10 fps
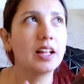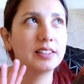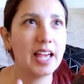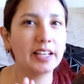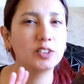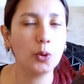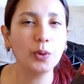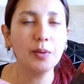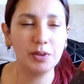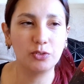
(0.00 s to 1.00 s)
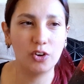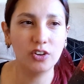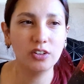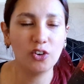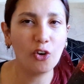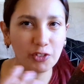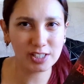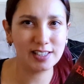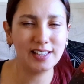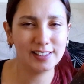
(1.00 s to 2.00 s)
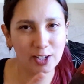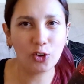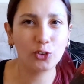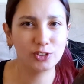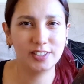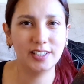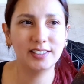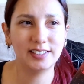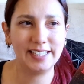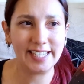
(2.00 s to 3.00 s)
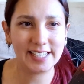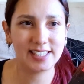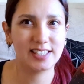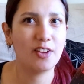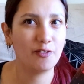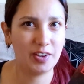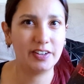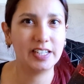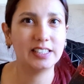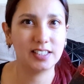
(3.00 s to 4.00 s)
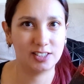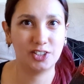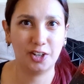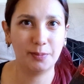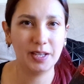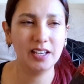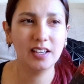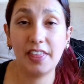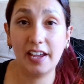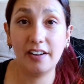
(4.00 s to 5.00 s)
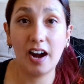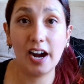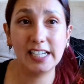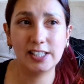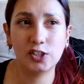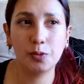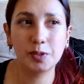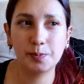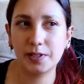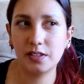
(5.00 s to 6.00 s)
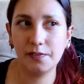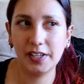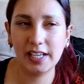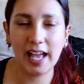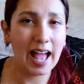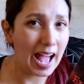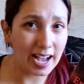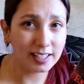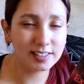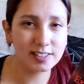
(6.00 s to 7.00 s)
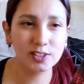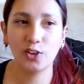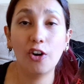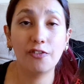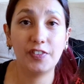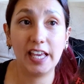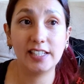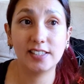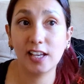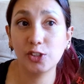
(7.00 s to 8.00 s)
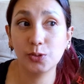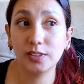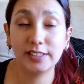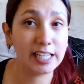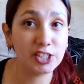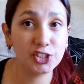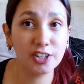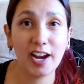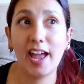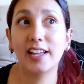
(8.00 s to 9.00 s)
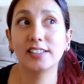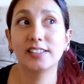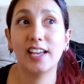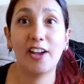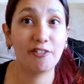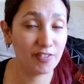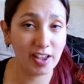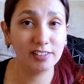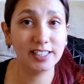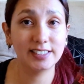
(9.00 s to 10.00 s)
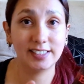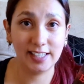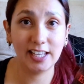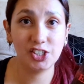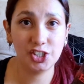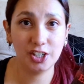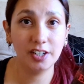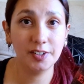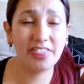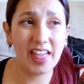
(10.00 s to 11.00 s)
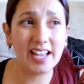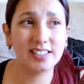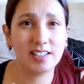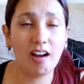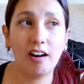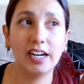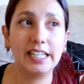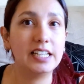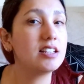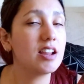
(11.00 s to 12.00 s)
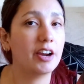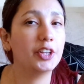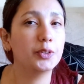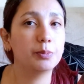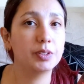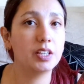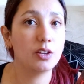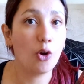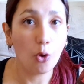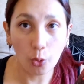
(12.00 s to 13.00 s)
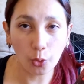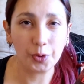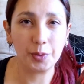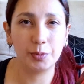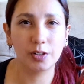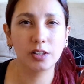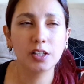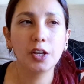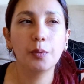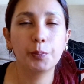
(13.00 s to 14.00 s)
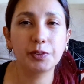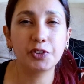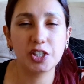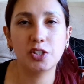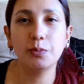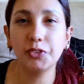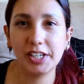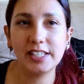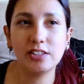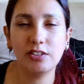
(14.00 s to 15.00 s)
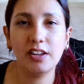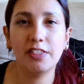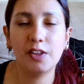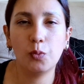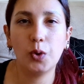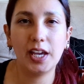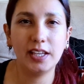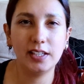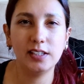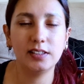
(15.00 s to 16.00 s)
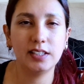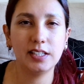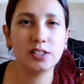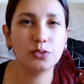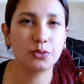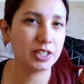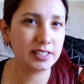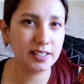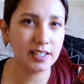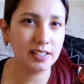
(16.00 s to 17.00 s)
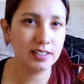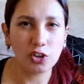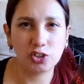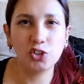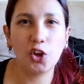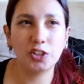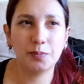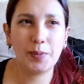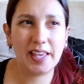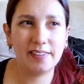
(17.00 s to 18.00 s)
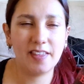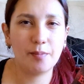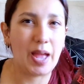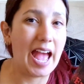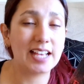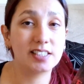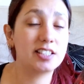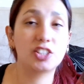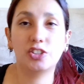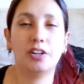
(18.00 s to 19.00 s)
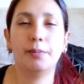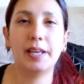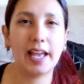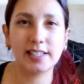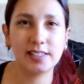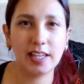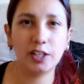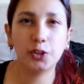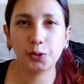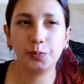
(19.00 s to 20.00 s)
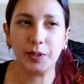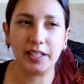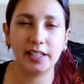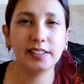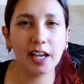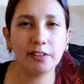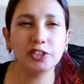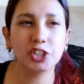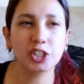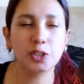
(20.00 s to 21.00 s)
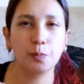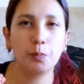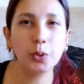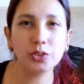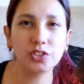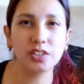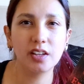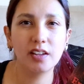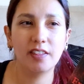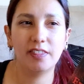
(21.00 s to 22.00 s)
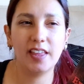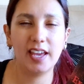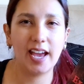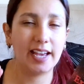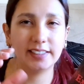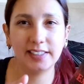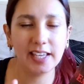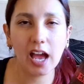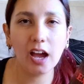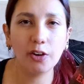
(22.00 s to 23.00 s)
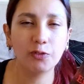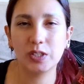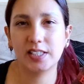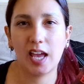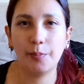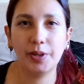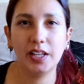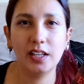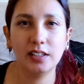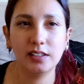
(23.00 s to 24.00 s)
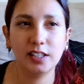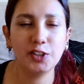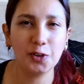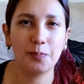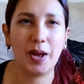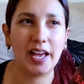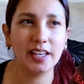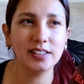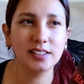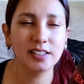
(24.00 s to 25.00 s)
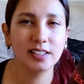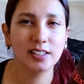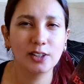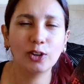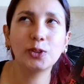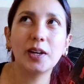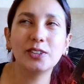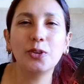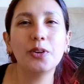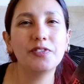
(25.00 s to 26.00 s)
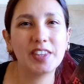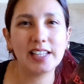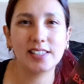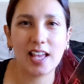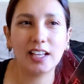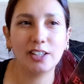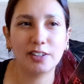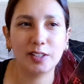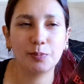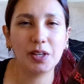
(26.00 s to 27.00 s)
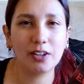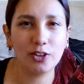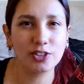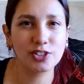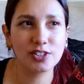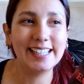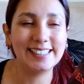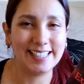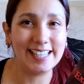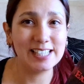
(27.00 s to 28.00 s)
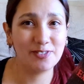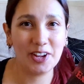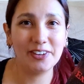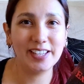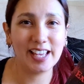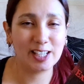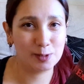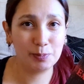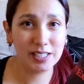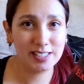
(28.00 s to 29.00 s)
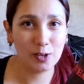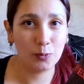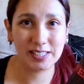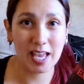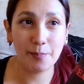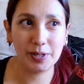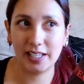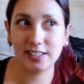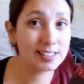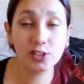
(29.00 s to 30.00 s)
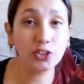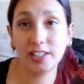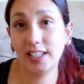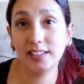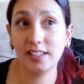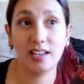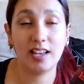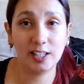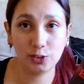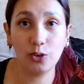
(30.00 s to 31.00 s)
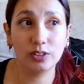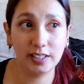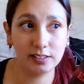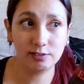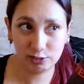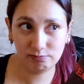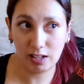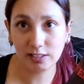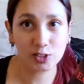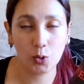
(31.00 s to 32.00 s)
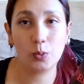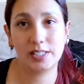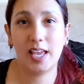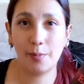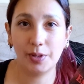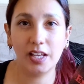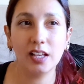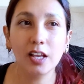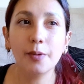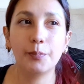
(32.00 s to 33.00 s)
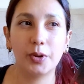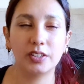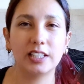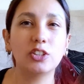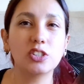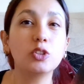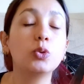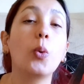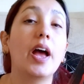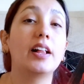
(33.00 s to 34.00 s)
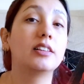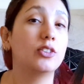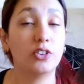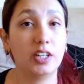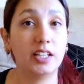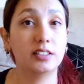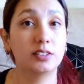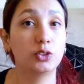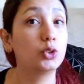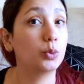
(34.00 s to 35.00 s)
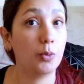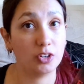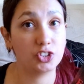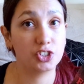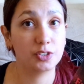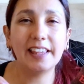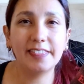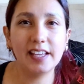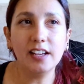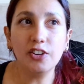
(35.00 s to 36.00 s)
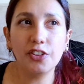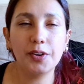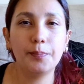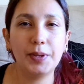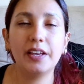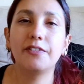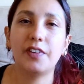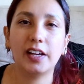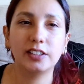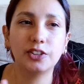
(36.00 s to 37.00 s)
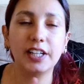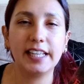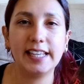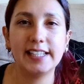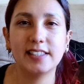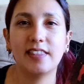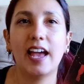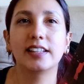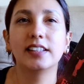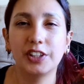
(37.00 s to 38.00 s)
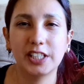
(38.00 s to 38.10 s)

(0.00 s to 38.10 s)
Like, don't get me wrong, obviously the content is very disturbing. There are some specific acts of a sexual nature and a violent nature that are inarguably horrible. But for some reason, the way it is written does not make them as disturbing as they could be. It kind of just puts the idea of what's happening in your mind. Although I don't know if that's accurate, because it is very explicit what's happening. It's not hinting at all. It tells you what's happening, but it doesn't dwell on it too much. I think another big factor is that the